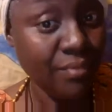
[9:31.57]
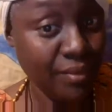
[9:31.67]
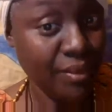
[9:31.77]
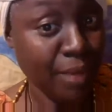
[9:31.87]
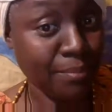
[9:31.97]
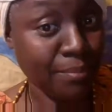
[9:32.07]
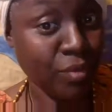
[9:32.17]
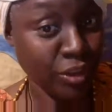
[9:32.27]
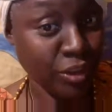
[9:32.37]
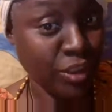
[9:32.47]
something
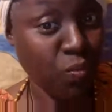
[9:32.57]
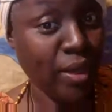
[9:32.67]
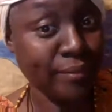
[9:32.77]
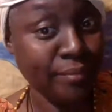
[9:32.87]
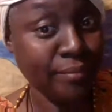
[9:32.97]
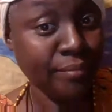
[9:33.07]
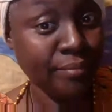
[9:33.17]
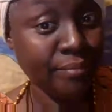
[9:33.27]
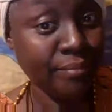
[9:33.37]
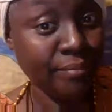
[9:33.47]
or someone,
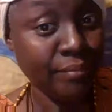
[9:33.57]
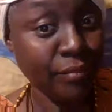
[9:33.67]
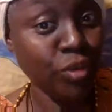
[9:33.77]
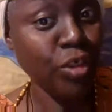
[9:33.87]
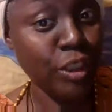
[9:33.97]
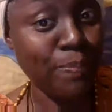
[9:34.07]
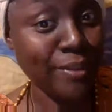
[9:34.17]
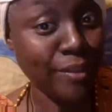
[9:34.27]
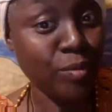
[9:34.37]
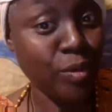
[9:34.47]
you expect
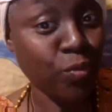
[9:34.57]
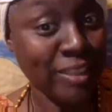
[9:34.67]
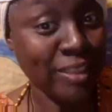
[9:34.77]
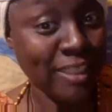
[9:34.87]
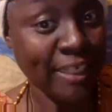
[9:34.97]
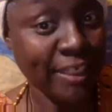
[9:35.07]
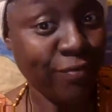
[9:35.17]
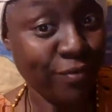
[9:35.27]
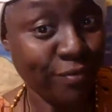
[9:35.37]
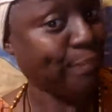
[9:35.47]
them to receive.
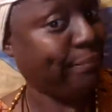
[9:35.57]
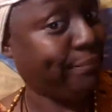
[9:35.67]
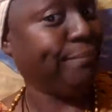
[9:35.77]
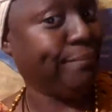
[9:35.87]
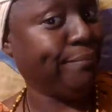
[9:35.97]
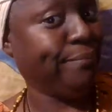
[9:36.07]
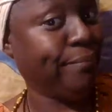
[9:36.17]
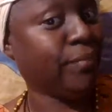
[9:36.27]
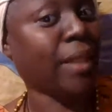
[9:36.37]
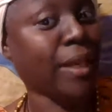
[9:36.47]

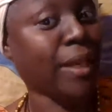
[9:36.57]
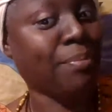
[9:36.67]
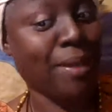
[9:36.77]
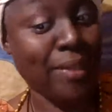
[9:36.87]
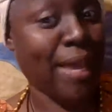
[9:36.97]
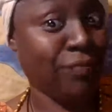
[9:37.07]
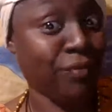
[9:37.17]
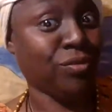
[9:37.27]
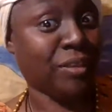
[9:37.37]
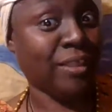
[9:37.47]
Think about that for
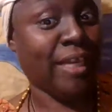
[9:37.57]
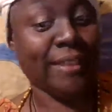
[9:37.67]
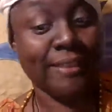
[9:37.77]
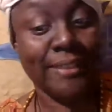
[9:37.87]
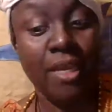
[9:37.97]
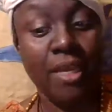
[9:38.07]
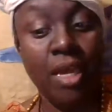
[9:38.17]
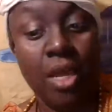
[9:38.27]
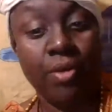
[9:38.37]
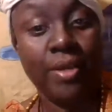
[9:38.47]
2 seconds.
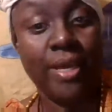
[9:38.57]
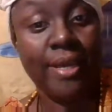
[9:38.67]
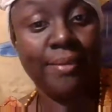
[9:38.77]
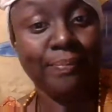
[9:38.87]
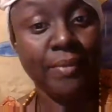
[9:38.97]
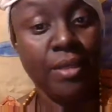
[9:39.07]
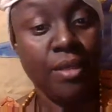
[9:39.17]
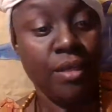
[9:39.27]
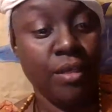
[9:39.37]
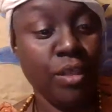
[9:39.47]
Okay,
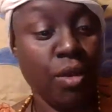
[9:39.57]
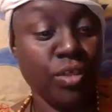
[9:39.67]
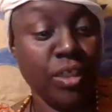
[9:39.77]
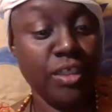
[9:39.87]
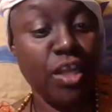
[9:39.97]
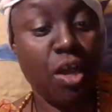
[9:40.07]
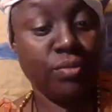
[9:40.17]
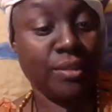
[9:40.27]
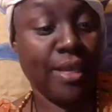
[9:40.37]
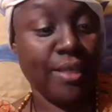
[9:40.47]
so just know
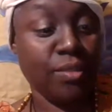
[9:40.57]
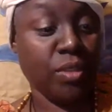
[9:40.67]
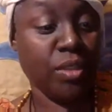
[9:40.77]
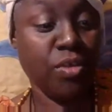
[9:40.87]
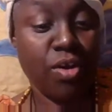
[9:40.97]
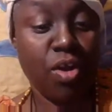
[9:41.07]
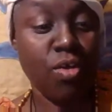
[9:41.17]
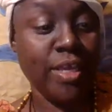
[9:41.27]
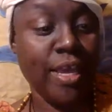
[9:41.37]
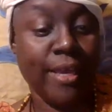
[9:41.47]
that that's what's going on.
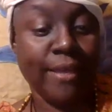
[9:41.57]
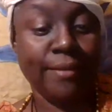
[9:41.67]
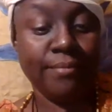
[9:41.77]
Okay.